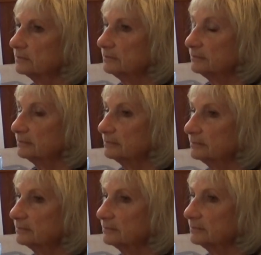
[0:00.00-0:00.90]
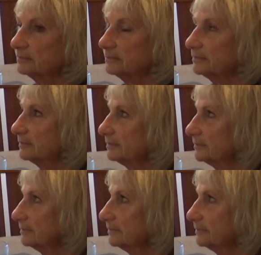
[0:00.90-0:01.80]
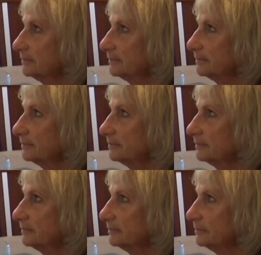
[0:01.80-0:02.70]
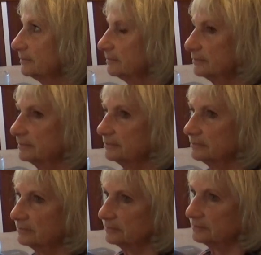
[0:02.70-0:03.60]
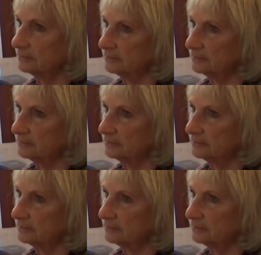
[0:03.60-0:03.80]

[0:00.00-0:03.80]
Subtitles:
(silent)